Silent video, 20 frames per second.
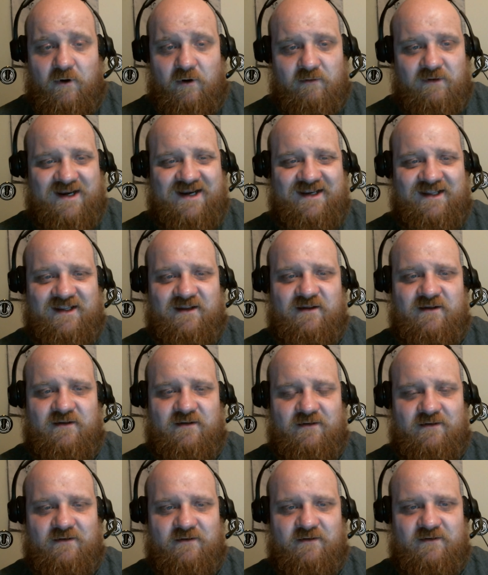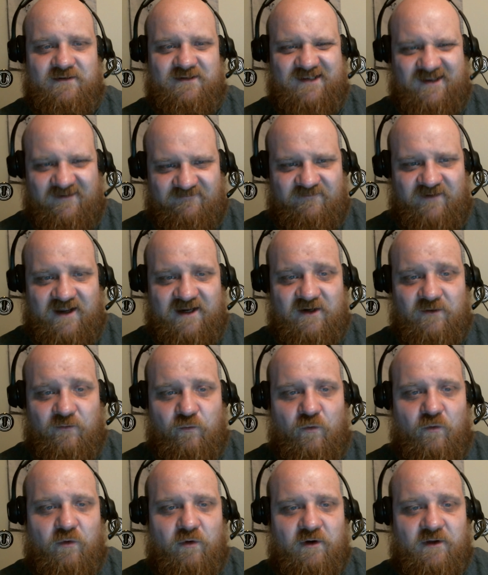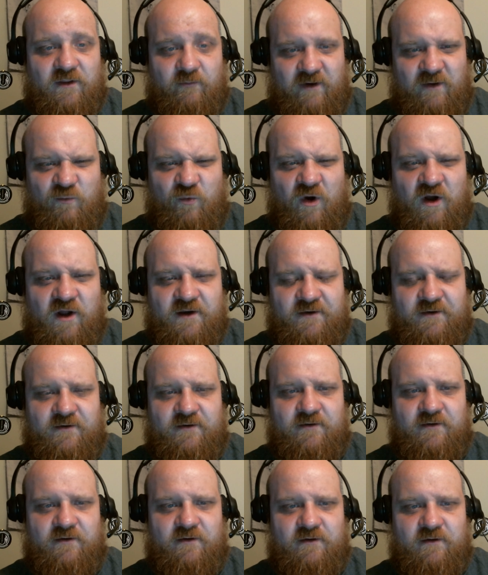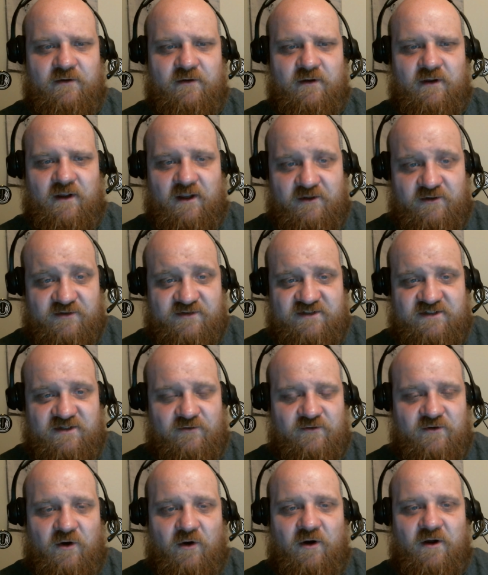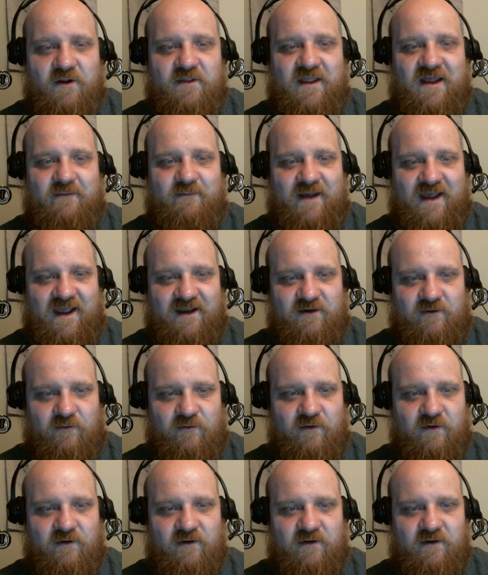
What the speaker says: already to fight a war that we won. And you're still caught in that battle.